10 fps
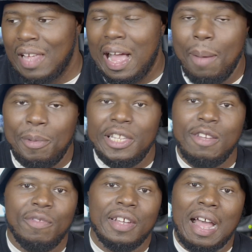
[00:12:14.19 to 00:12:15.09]
I
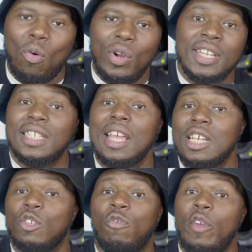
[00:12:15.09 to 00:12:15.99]
wouldn't say
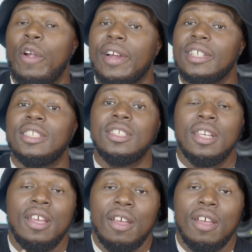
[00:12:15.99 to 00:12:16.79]
it's fair because it's